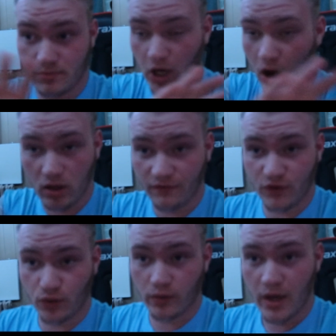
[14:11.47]
to all of
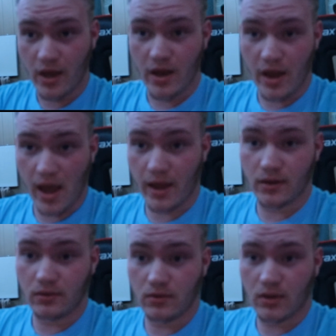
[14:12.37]
you.
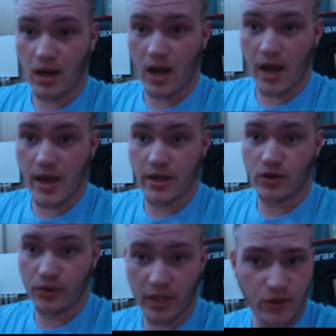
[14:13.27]
And I
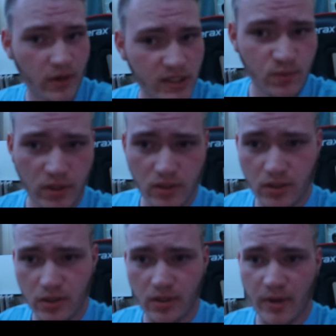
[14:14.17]
know that you guys want to
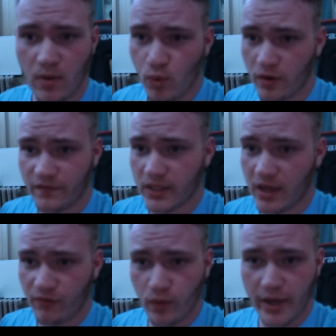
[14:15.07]
learn about more of the
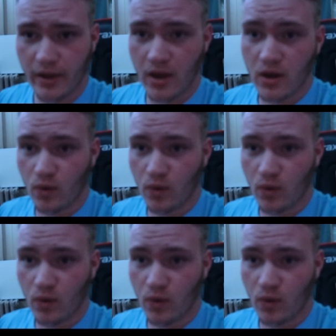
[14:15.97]
giveaway.